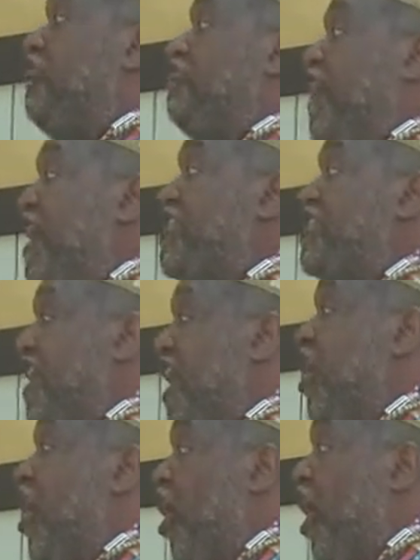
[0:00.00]
Right
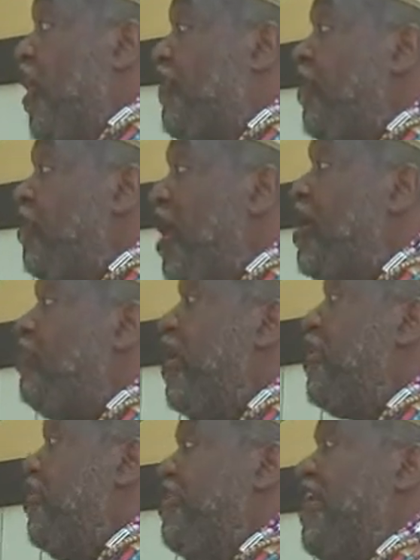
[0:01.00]
there on the
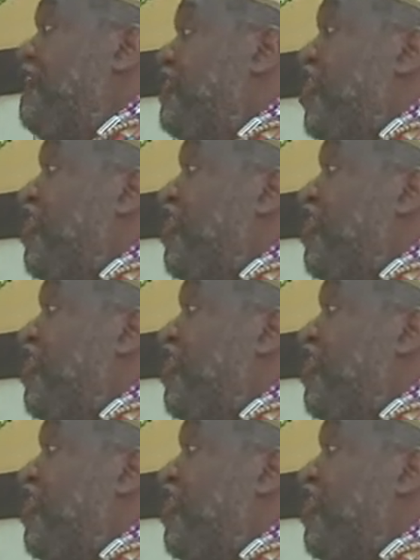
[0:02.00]
runway. You don't have to